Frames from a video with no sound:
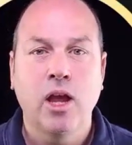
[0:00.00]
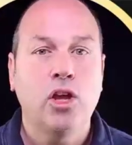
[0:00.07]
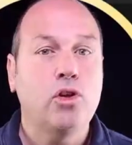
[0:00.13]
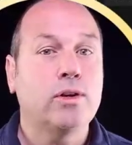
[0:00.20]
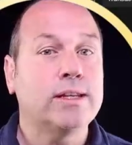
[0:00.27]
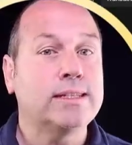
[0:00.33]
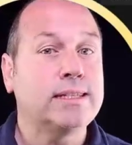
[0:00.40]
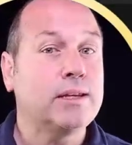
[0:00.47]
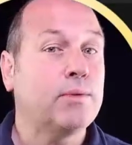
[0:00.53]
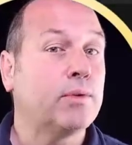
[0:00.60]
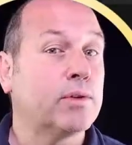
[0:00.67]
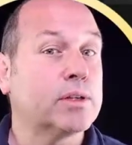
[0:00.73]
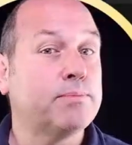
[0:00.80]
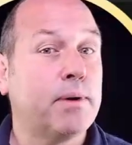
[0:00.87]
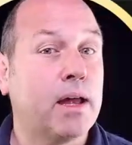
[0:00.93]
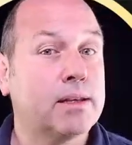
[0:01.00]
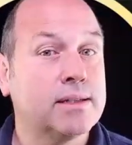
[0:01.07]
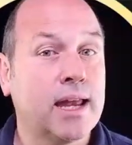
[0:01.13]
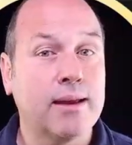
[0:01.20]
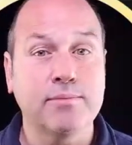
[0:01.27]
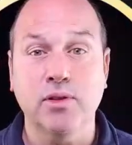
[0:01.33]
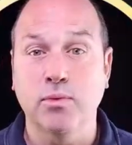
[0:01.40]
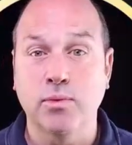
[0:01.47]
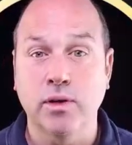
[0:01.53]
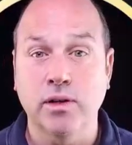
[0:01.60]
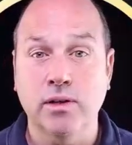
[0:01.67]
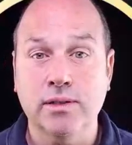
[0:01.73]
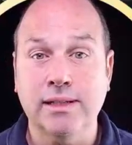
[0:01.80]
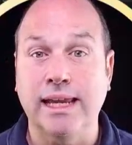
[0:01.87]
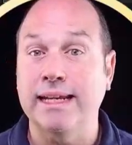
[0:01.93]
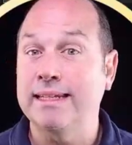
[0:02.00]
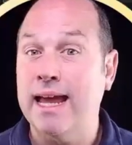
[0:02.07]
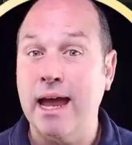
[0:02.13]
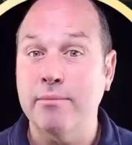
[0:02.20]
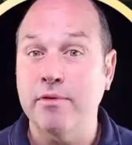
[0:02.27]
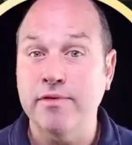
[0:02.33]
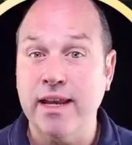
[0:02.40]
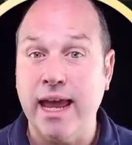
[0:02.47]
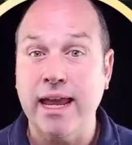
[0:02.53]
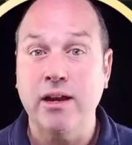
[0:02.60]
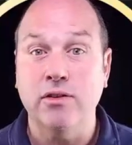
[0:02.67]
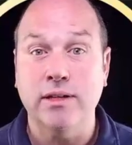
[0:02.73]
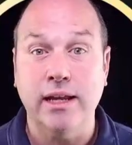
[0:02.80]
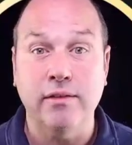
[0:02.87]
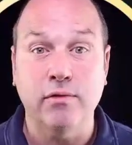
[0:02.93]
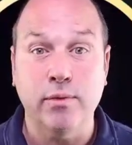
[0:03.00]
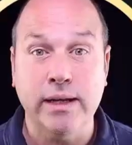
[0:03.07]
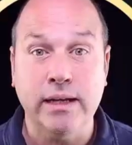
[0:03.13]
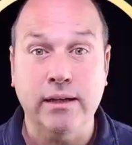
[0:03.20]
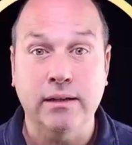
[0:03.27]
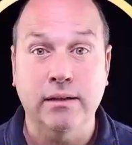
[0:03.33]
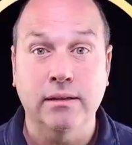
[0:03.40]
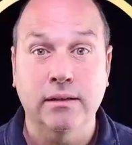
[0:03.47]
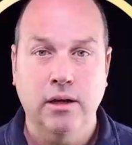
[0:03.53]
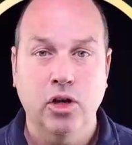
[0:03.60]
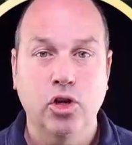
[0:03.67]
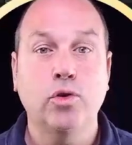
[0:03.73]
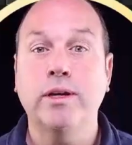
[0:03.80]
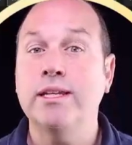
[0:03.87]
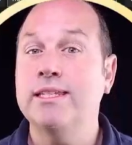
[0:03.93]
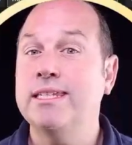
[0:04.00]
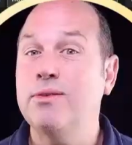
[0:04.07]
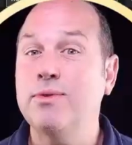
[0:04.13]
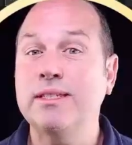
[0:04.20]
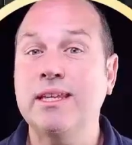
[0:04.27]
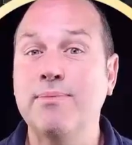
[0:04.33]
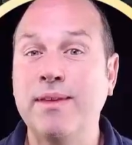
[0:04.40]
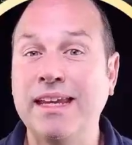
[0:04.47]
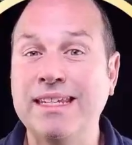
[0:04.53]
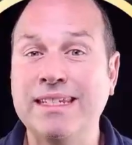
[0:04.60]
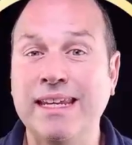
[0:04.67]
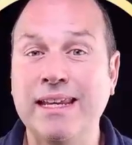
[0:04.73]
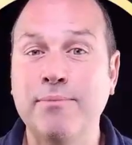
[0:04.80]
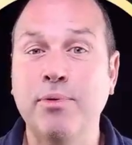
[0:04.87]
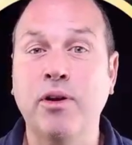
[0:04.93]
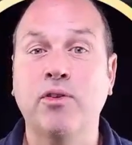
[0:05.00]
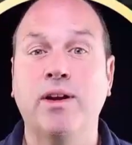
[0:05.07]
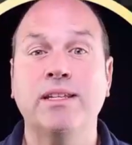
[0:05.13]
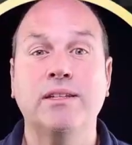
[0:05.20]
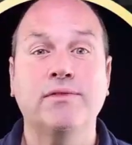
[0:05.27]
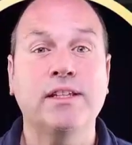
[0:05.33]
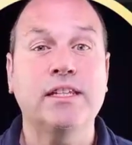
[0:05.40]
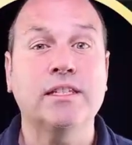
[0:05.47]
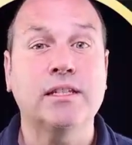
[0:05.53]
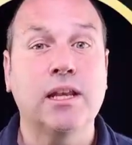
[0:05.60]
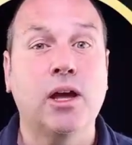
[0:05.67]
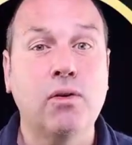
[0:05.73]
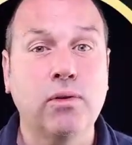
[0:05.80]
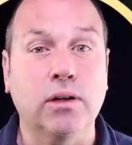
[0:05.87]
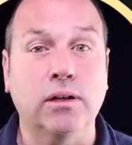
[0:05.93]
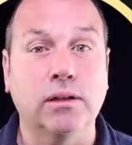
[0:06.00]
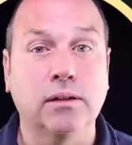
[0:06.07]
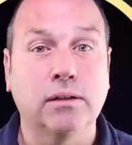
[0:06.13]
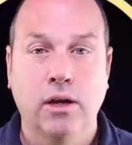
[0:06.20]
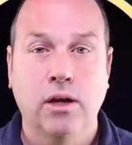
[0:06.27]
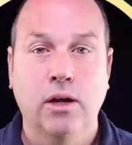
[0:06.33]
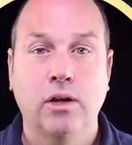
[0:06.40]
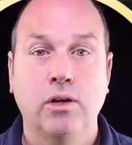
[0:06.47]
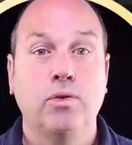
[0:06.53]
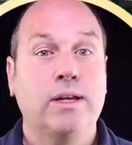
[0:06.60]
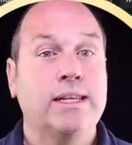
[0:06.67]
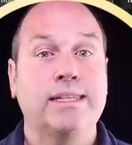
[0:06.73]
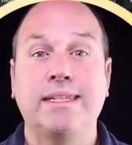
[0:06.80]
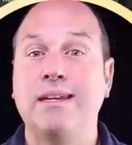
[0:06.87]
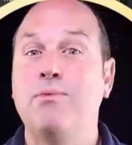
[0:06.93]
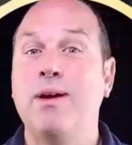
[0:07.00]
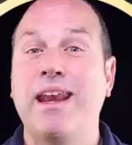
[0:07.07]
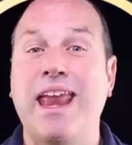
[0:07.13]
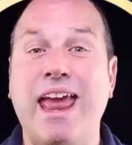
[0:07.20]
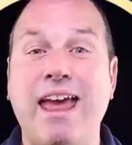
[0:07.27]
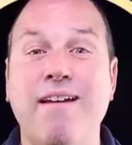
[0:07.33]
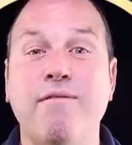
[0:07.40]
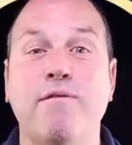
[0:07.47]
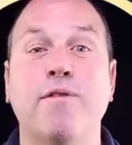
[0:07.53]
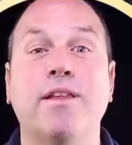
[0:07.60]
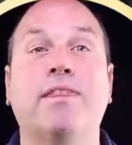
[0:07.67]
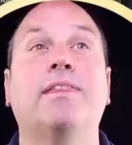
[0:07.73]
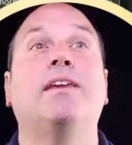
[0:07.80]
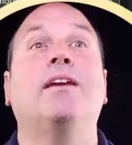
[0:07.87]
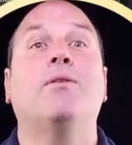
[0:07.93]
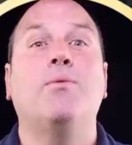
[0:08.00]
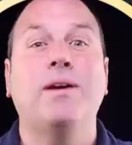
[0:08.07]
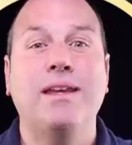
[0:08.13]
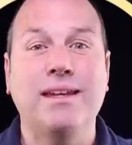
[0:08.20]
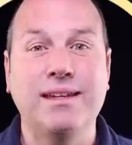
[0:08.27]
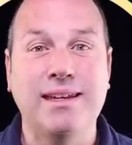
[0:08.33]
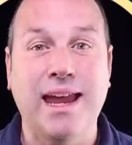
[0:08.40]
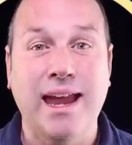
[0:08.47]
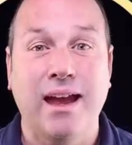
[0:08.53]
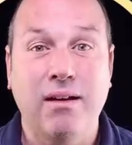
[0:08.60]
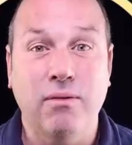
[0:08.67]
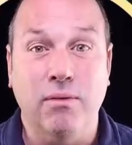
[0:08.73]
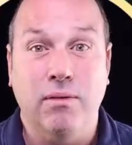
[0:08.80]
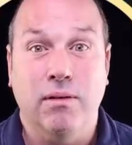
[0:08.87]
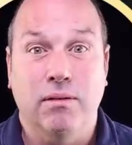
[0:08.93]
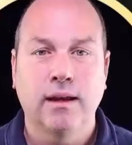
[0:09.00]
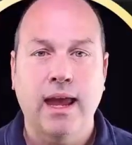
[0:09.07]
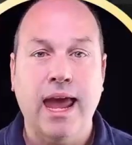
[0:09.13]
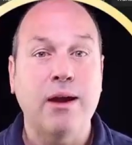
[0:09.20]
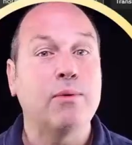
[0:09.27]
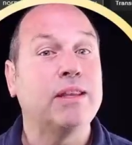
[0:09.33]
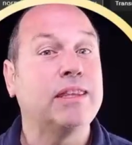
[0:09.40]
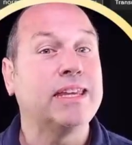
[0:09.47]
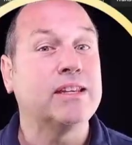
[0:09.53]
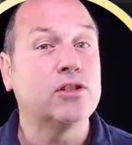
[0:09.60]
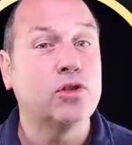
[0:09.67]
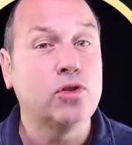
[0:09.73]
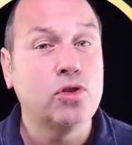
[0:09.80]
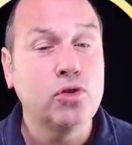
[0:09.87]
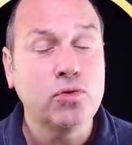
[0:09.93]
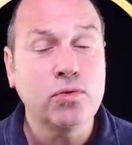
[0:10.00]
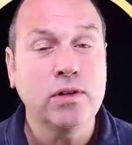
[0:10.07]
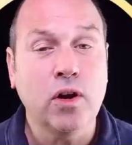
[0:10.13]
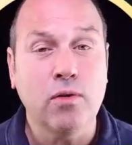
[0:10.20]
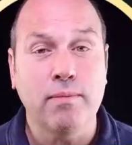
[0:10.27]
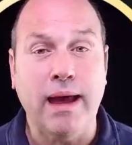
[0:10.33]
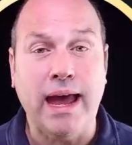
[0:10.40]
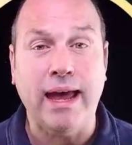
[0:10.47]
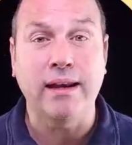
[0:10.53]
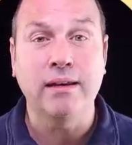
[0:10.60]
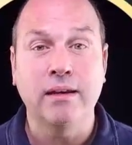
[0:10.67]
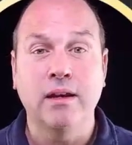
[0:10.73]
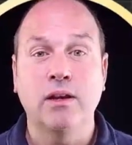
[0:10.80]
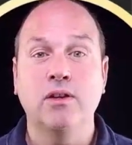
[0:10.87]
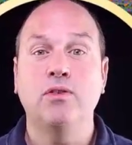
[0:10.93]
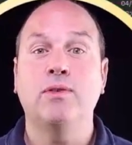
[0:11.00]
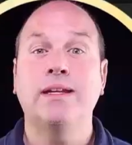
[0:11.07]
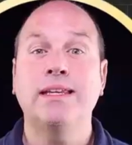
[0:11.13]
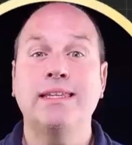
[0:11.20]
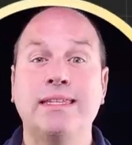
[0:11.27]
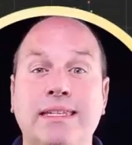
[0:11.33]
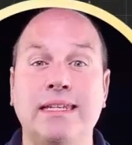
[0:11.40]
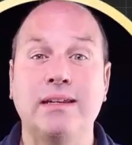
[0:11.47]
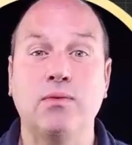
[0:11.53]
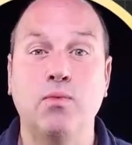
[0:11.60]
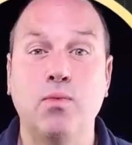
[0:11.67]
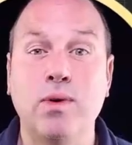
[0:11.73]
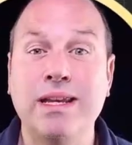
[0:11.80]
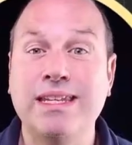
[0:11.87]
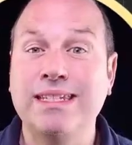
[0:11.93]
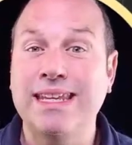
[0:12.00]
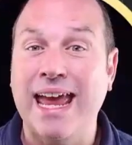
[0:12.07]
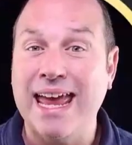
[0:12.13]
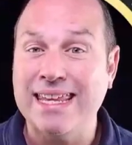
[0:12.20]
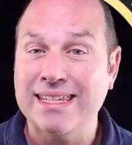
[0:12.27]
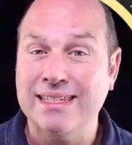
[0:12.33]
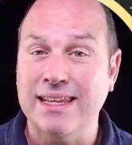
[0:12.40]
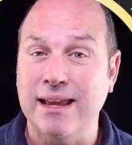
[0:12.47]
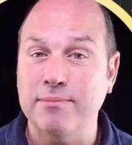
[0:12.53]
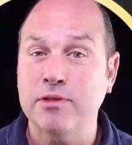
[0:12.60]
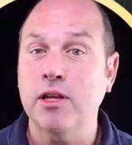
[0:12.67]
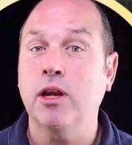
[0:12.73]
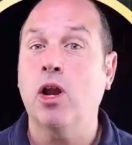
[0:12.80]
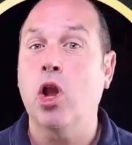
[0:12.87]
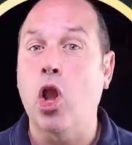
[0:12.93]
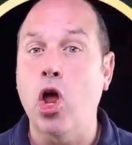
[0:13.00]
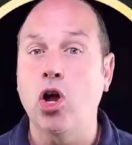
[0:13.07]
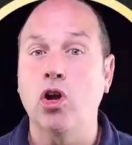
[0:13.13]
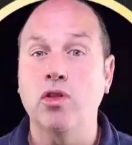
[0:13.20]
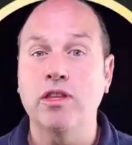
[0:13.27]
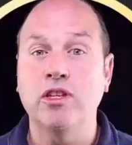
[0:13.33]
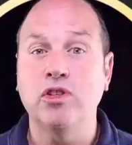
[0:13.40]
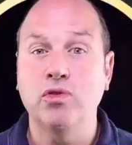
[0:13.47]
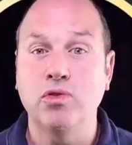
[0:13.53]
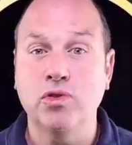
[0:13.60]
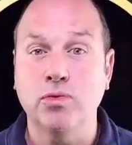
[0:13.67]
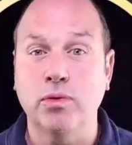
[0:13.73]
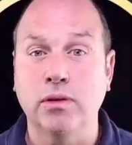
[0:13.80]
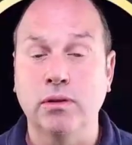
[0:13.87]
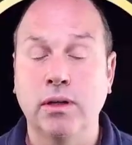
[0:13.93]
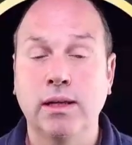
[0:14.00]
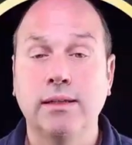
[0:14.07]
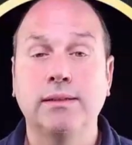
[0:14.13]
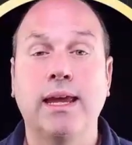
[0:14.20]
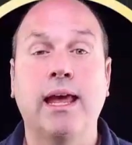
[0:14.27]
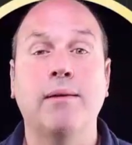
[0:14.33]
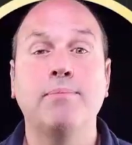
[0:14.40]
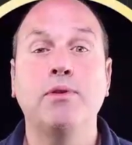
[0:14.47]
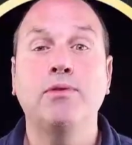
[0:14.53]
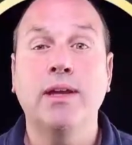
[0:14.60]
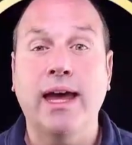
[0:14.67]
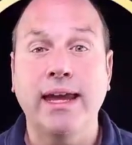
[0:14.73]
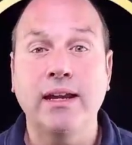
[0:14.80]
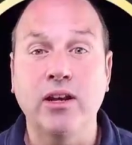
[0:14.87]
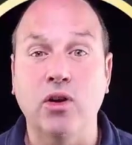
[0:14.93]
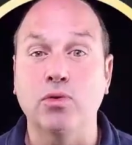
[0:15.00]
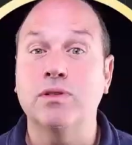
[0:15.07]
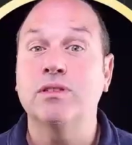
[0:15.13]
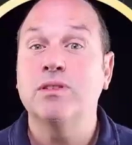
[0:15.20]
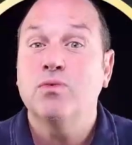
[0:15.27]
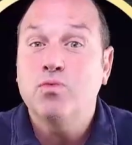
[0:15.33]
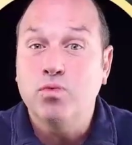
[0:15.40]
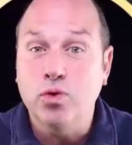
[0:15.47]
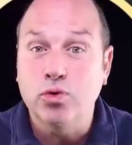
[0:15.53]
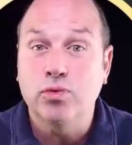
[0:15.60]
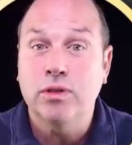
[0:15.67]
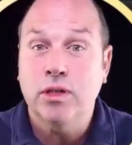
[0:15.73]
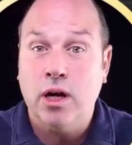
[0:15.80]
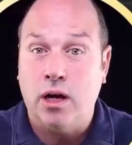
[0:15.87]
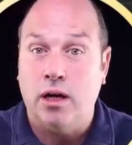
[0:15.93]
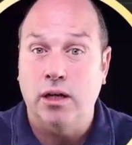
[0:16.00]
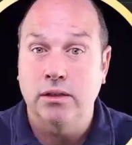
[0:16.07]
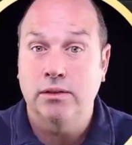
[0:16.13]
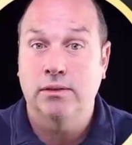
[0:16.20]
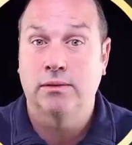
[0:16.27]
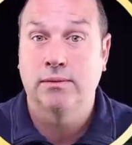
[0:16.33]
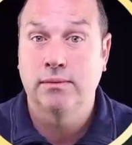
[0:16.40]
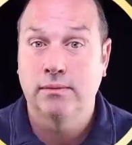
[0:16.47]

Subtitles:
You can see when response times are worse, like time of day or day of week. You can see when something is getting progressively slower. You can see when everything went down. And when things do go bad, you can see which task steps took longer than usual to help you diagnose the root cause.